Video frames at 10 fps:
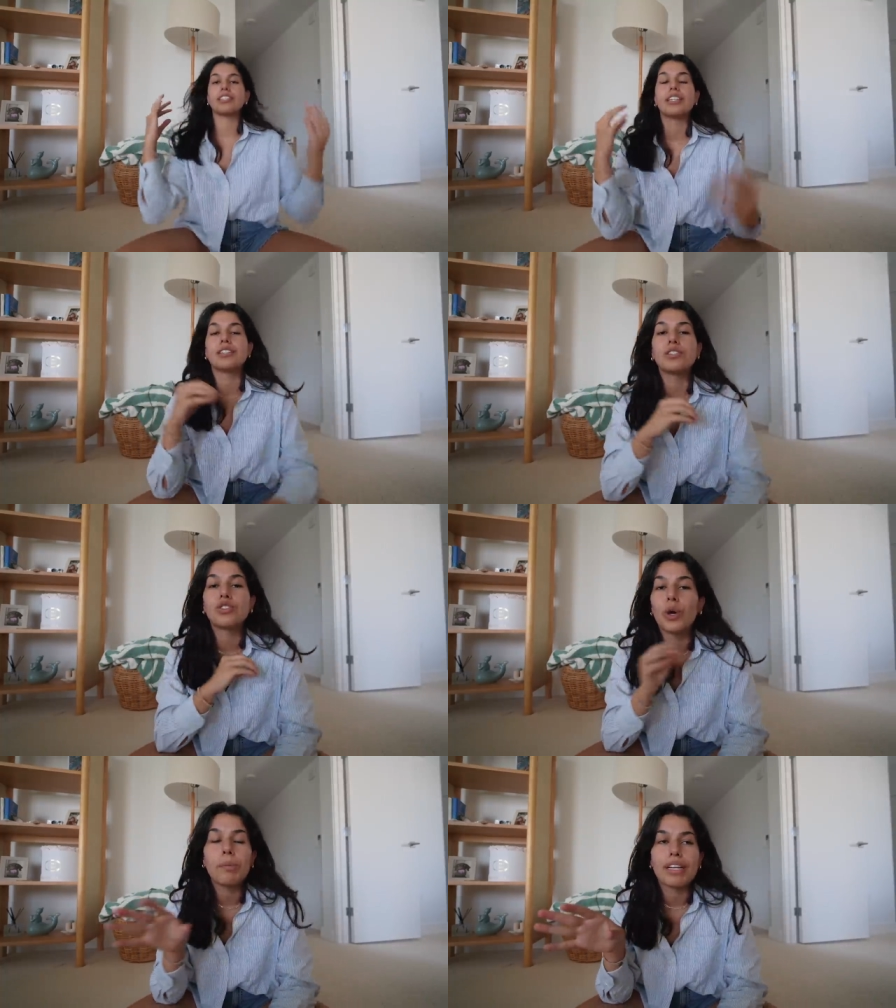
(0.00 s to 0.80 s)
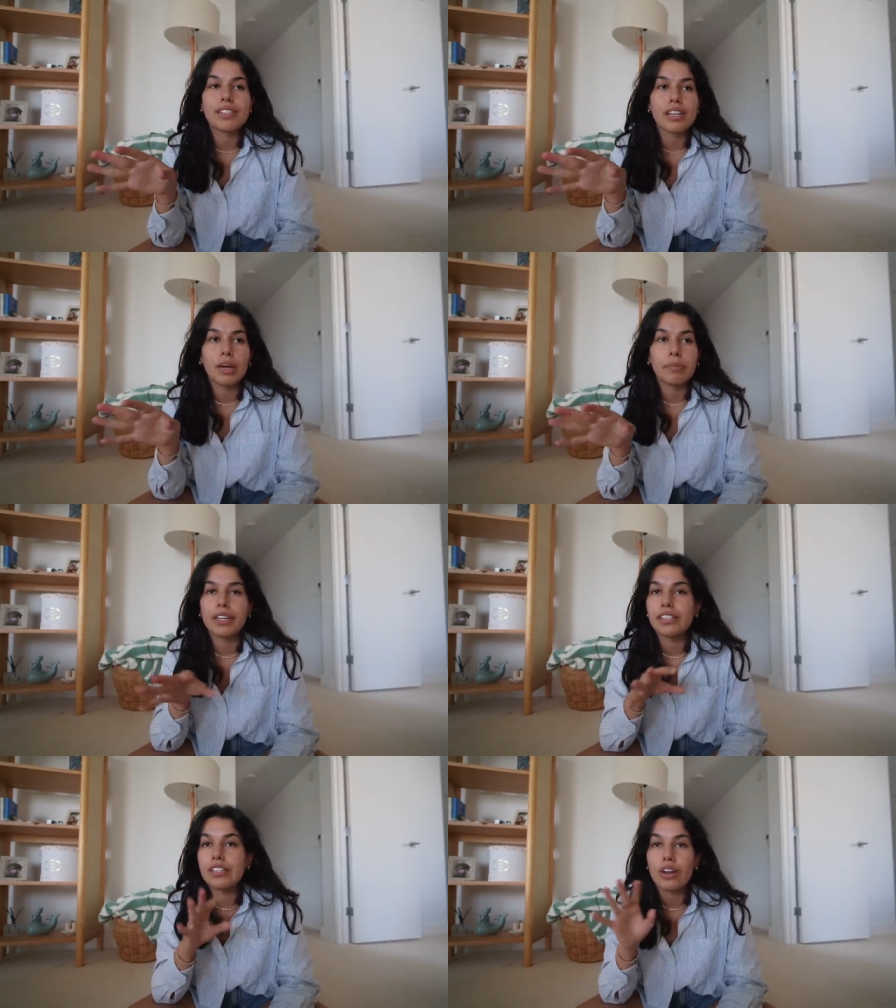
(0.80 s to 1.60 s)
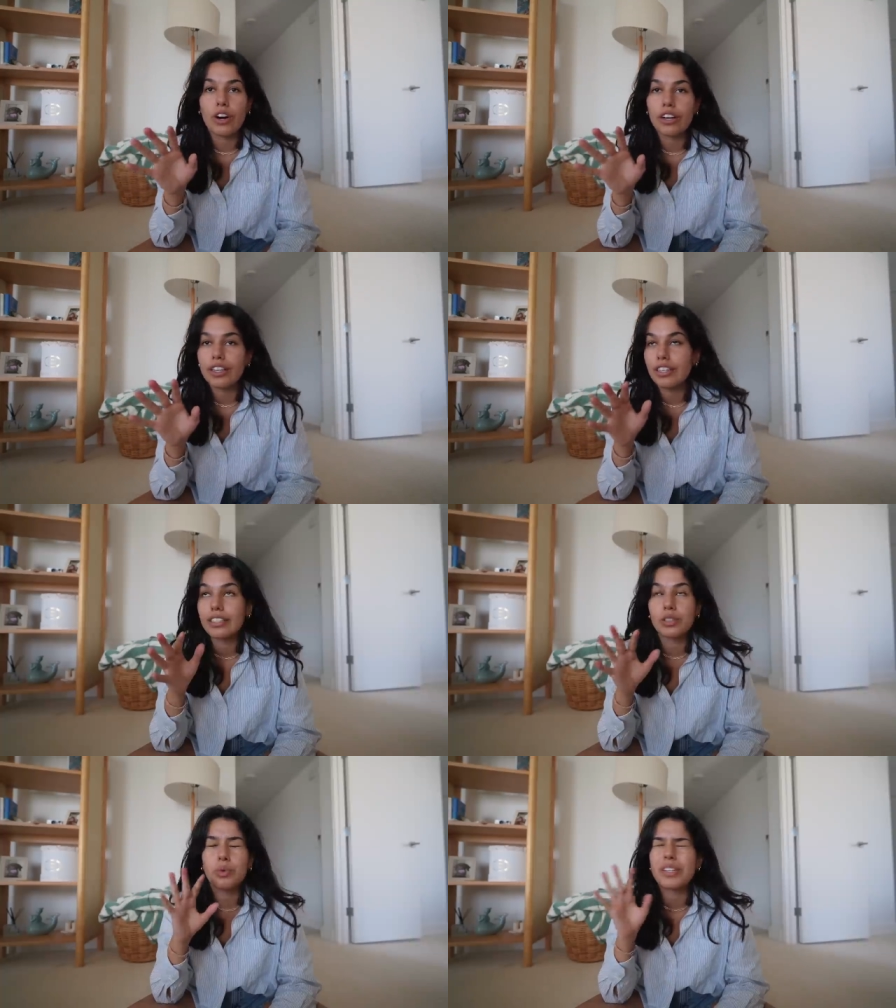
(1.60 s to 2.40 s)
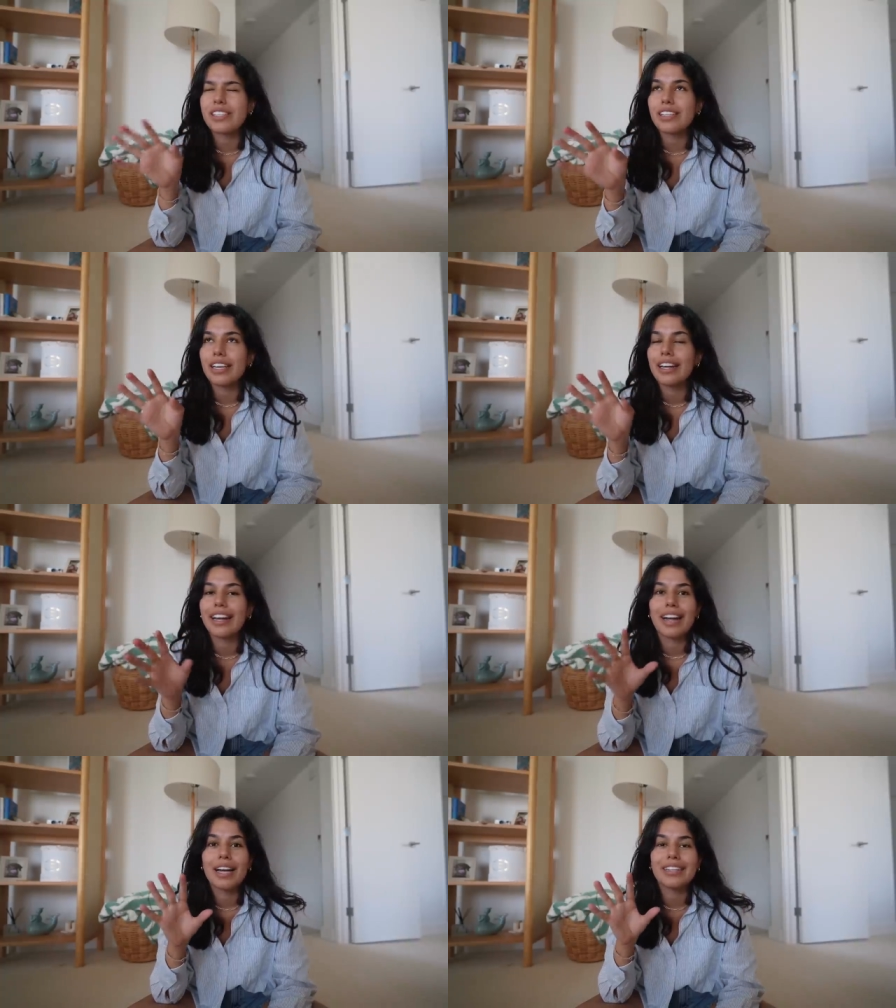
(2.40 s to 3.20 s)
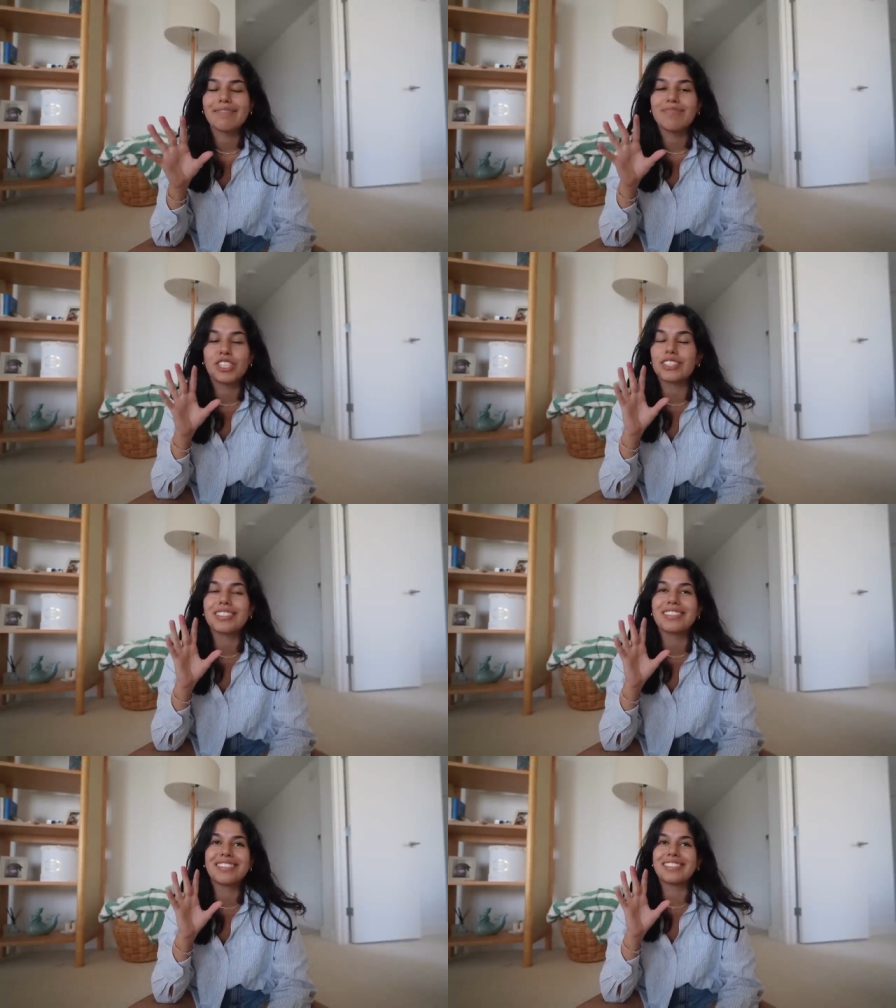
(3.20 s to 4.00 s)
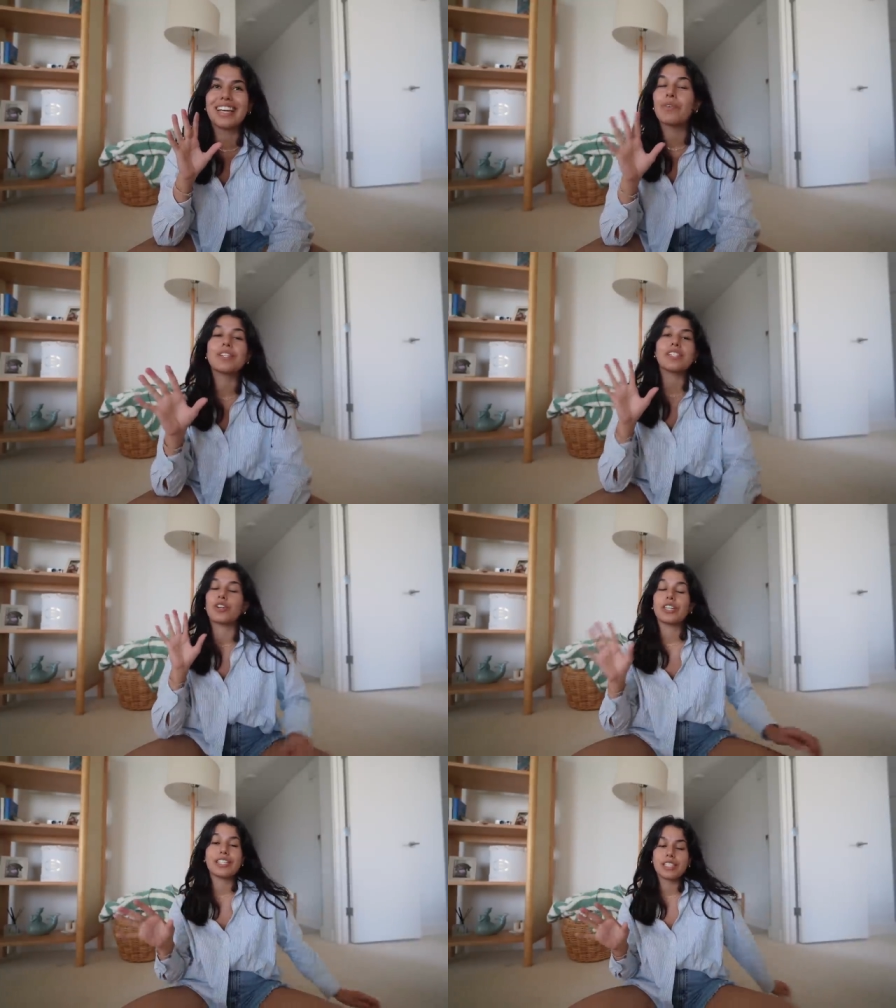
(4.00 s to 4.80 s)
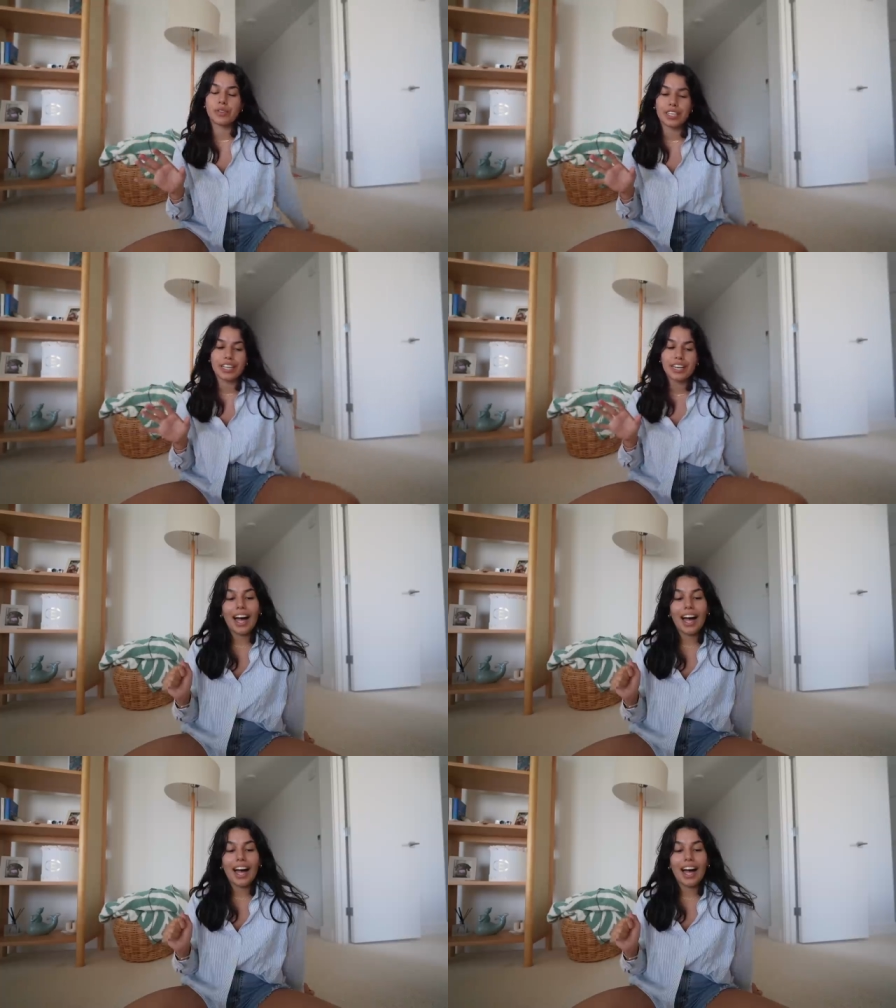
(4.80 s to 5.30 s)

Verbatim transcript: It is so messed up and dark and twisted and I just, it was a crazy read.